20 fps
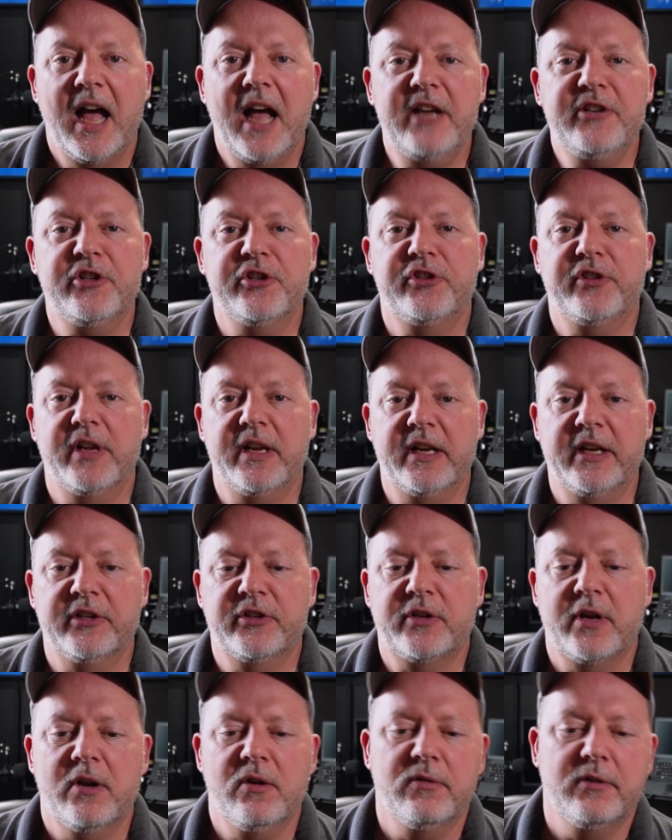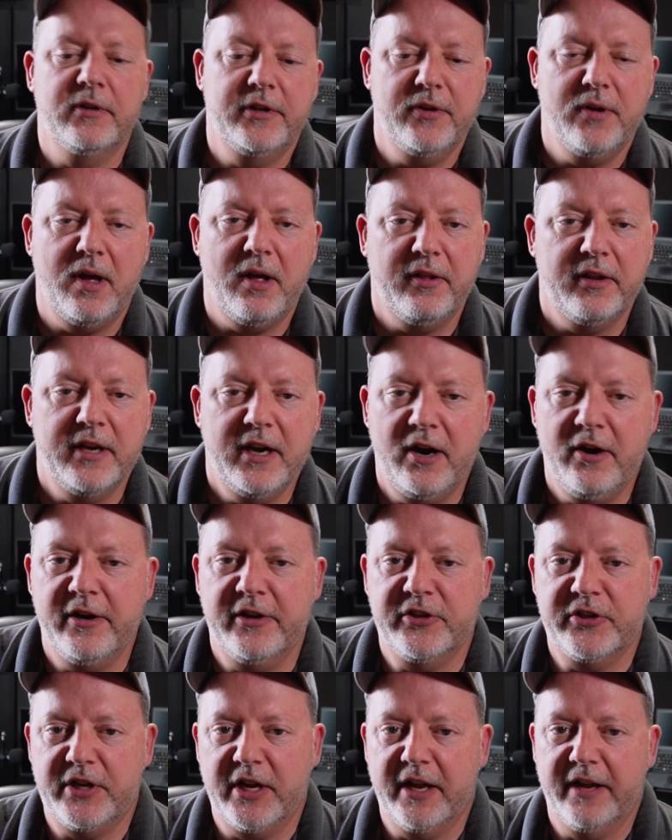I just think it's cool to do all the
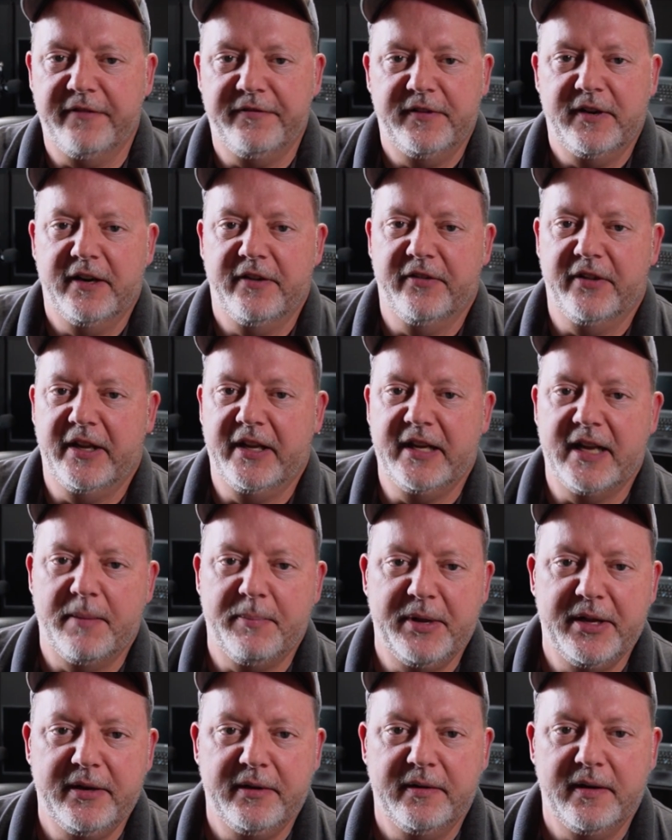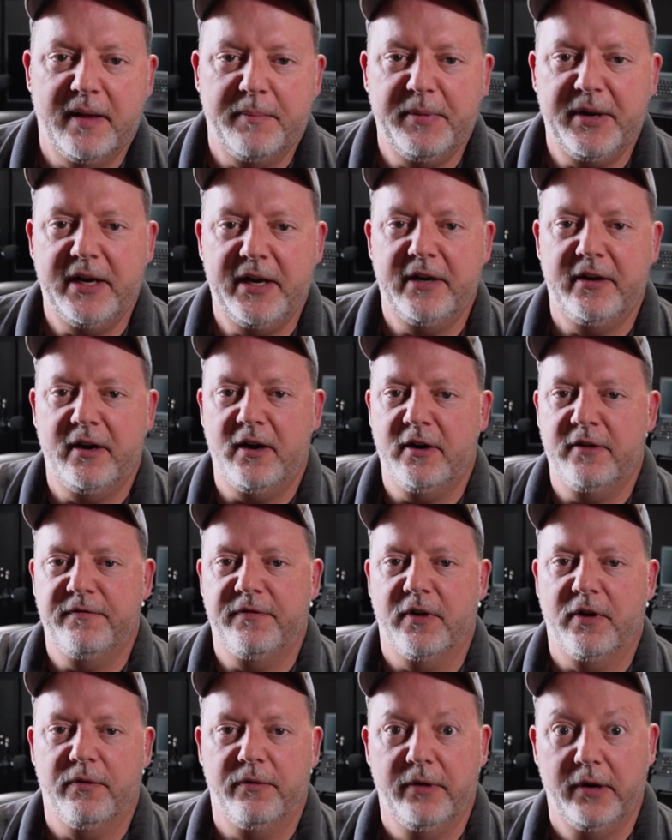nerdy stuff and everything. I've been a nerd
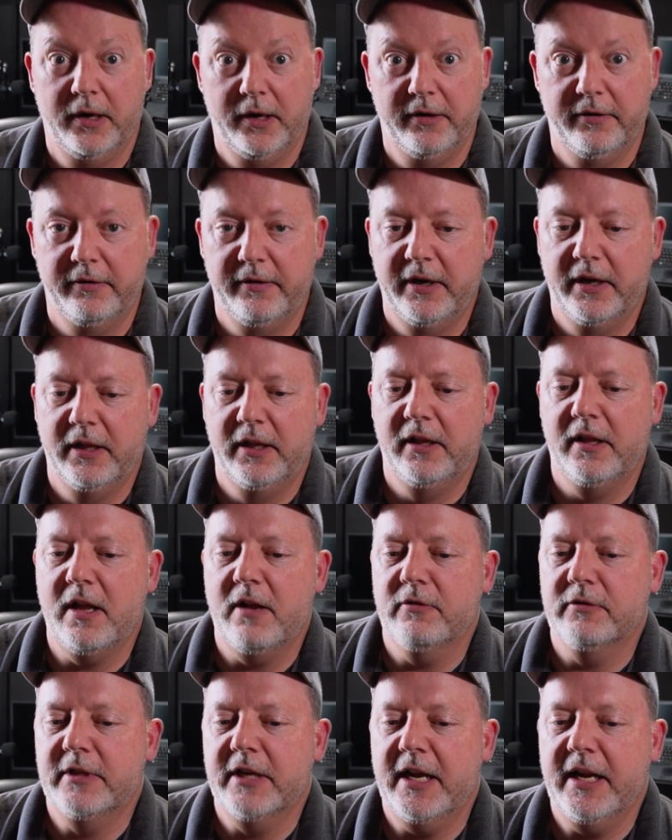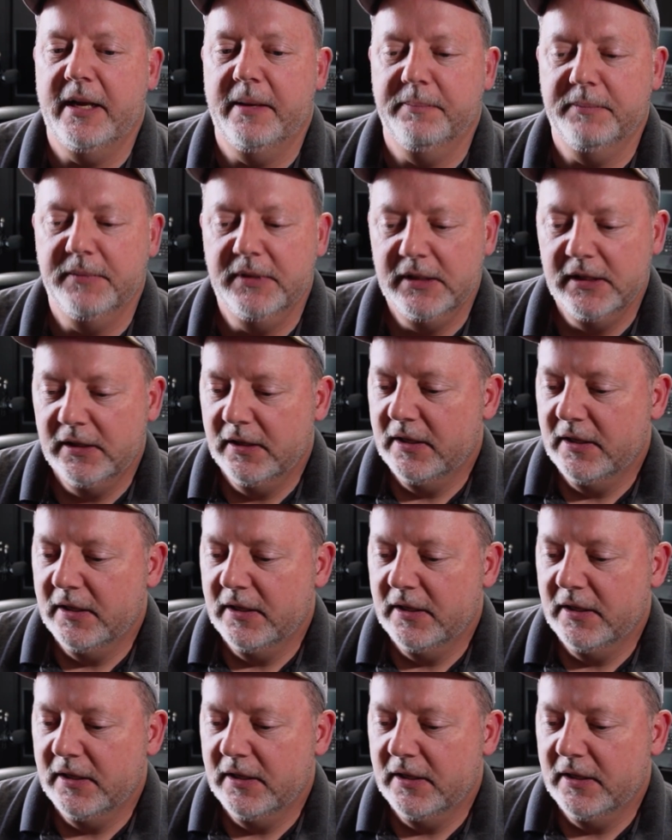for a really long time.